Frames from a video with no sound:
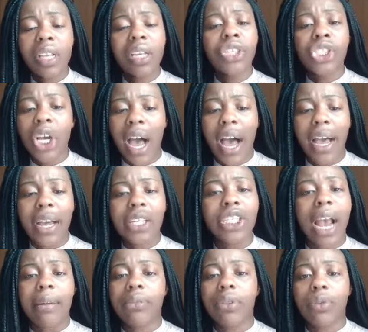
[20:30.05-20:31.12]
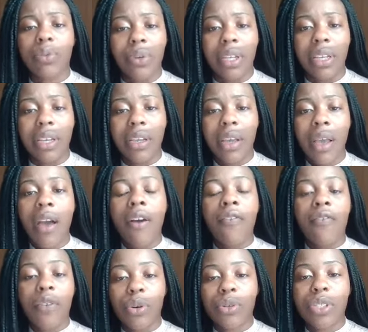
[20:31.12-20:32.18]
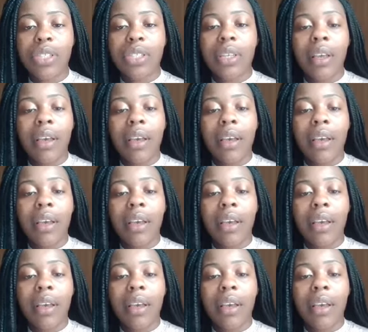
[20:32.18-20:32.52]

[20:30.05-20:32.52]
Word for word: John, chapter 3, verse